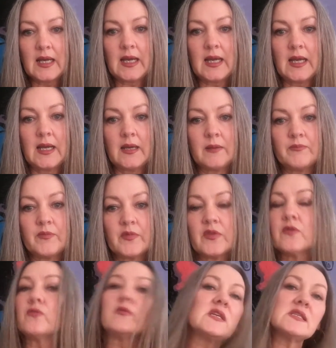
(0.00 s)

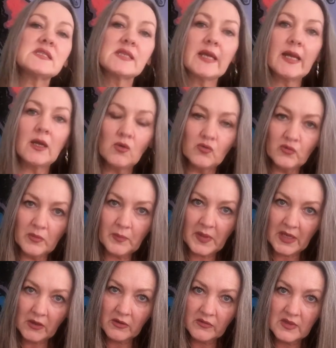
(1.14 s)
the resale or
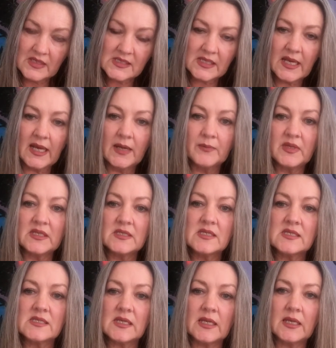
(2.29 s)
repair of these garments